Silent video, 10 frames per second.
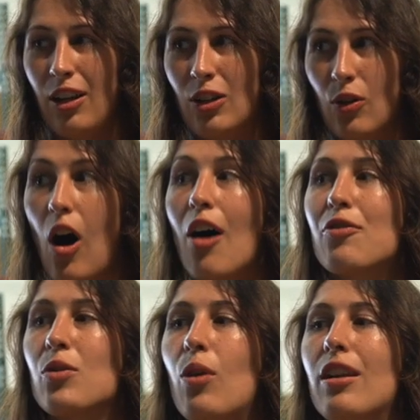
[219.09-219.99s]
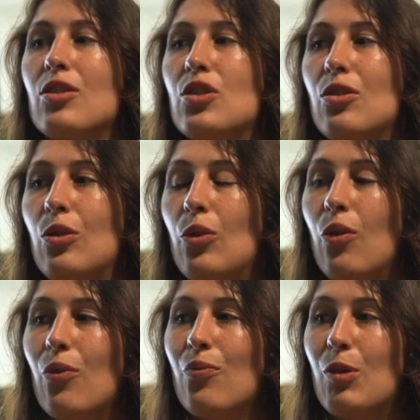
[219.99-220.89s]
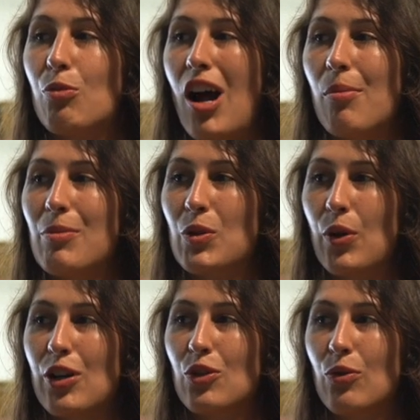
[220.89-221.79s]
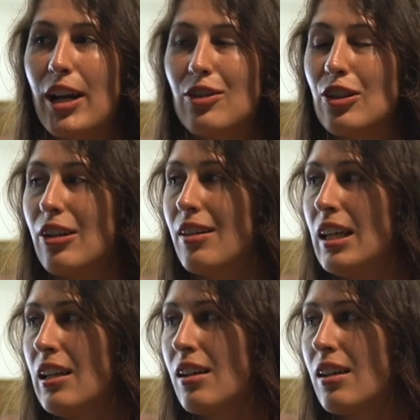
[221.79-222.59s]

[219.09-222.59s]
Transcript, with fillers: you'll often run into the problems where a director